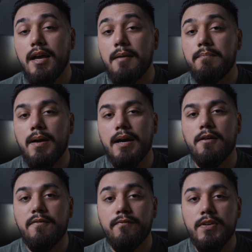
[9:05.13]
and
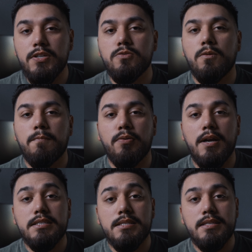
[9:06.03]
better visual
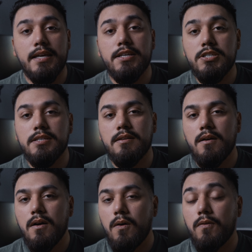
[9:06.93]
presentation
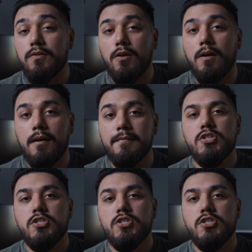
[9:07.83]
overall.